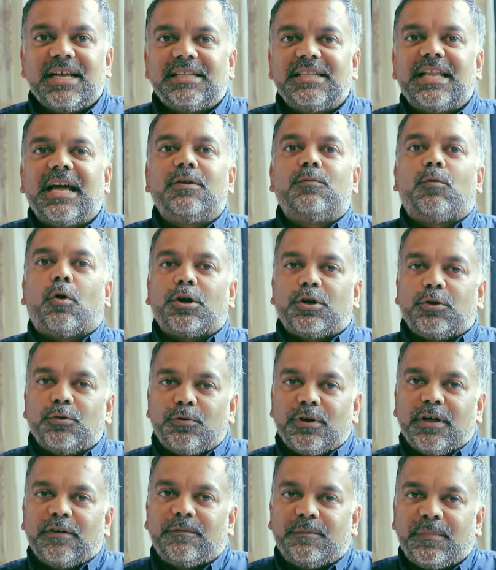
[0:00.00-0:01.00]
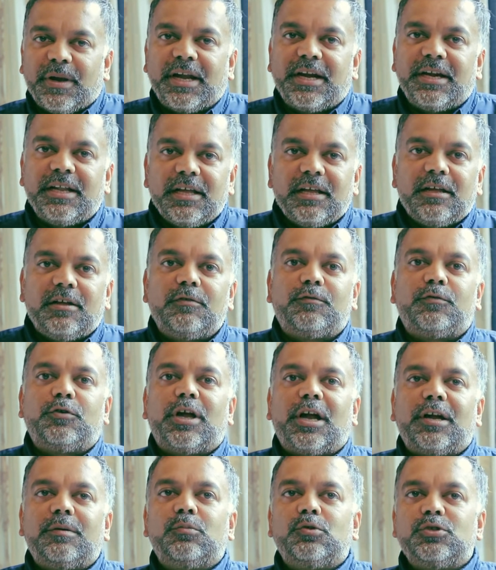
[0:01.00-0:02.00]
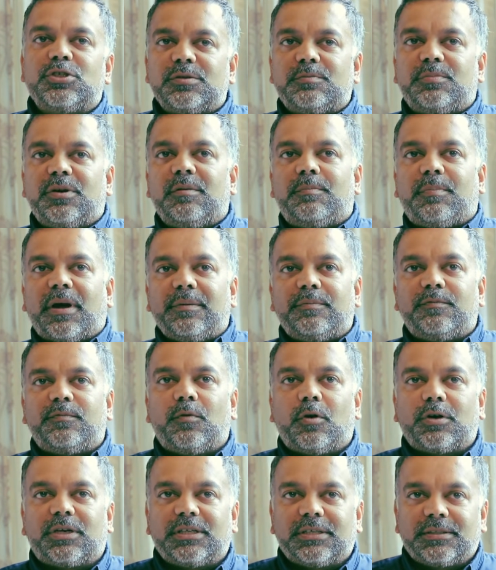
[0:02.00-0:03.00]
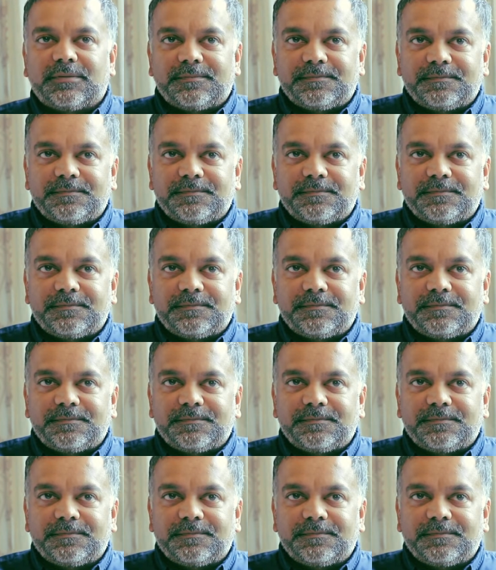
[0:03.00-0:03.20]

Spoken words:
than what you would have paid if you had municipal piped water.